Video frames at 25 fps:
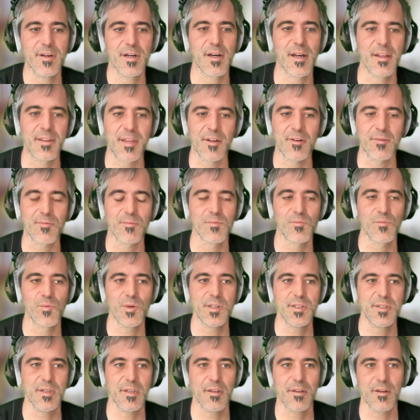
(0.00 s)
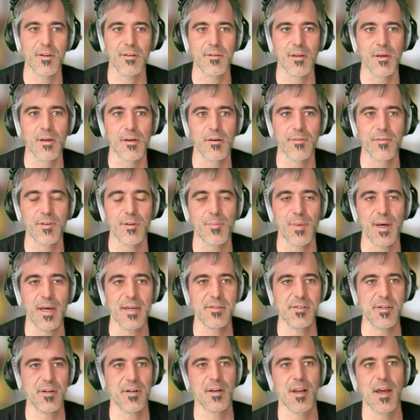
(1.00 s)
Uh, I think recently, in the, over the
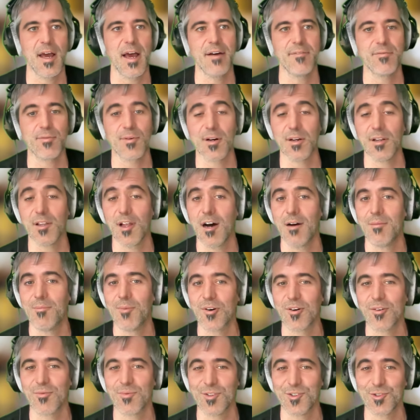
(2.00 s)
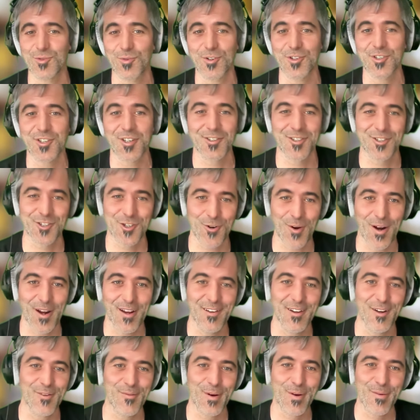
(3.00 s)
past year and a half, we're a lot more resource
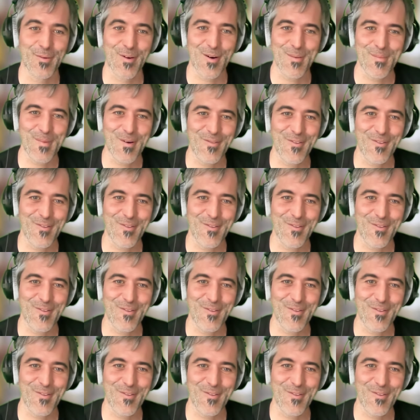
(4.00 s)
constrained than we were yes.